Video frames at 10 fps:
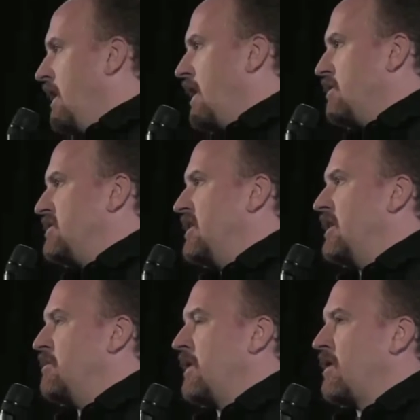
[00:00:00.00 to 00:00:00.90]
and I was
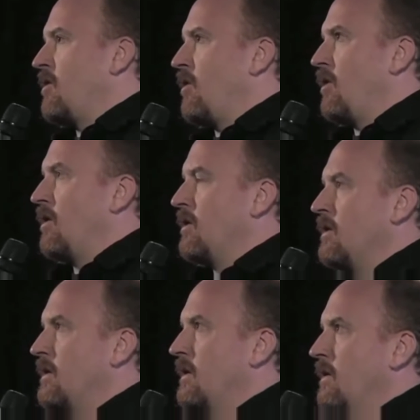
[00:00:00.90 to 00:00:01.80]
sitting in my
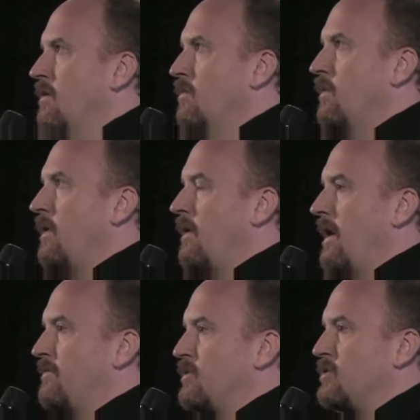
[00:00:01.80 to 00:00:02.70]
car
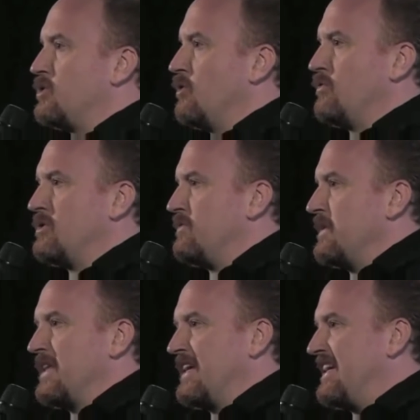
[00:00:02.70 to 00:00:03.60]
after the show just
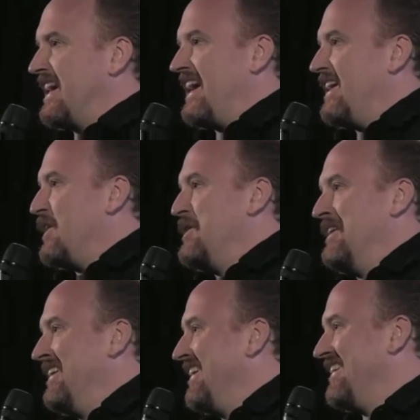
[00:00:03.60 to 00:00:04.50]
feeling like,
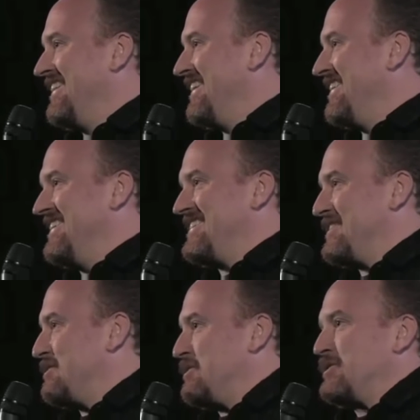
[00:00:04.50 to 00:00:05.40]

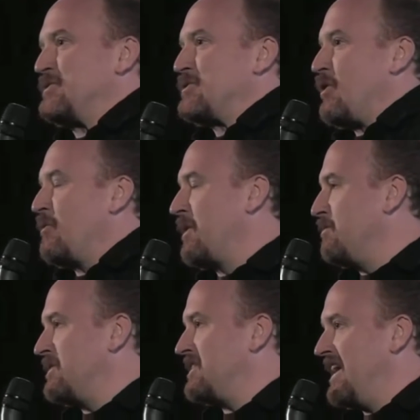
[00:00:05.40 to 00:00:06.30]
this was all a big
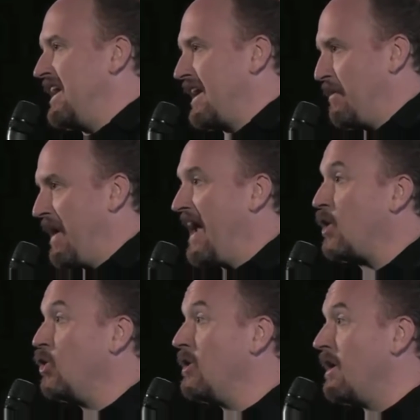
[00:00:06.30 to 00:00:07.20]
mistake. I'm
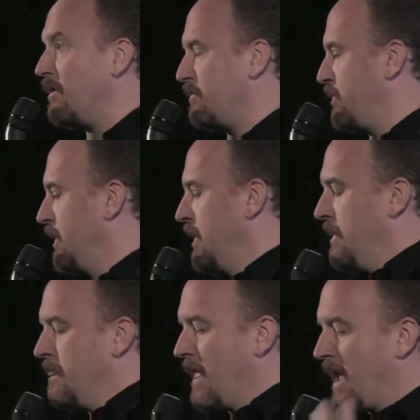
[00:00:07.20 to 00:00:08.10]
not good enough.
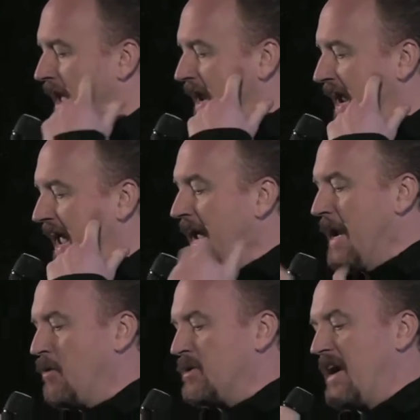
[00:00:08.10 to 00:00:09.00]
And
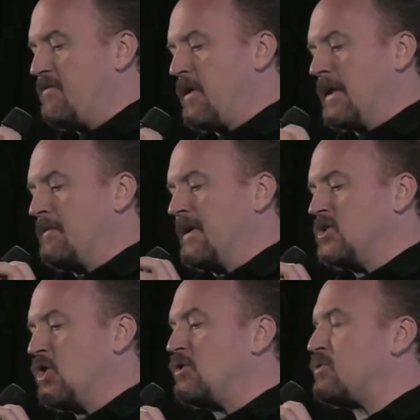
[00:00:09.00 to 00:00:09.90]
I felt like my
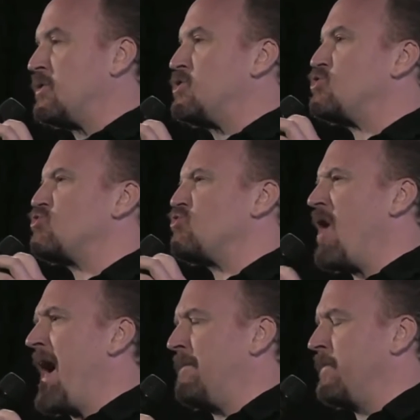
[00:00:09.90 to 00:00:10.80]
jokes were a
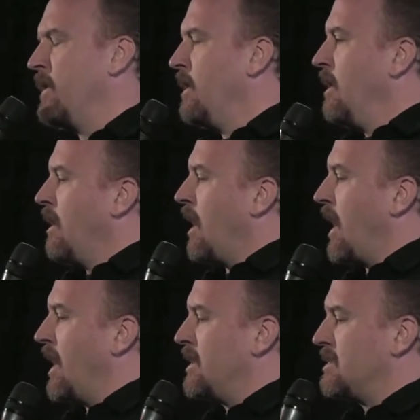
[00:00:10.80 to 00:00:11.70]
trap.
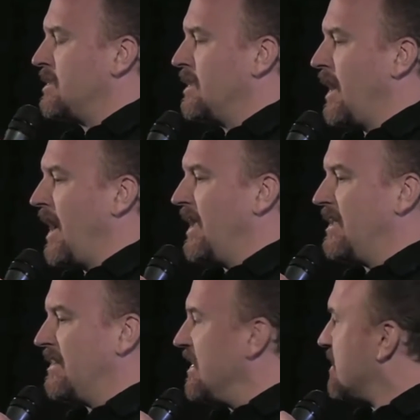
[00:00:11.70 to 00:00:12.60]
And
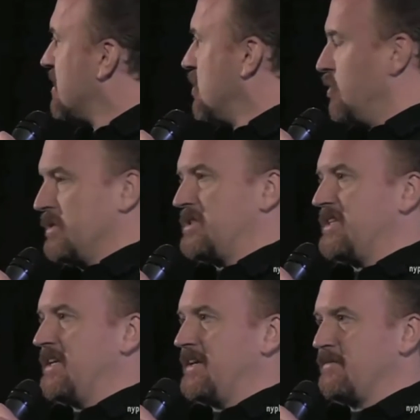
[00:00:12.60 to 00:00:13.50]
I listened to a
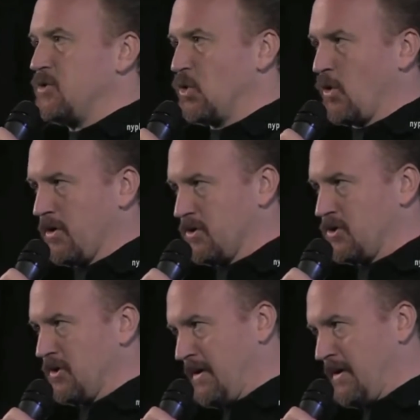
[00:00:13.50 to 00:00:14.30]
CD of George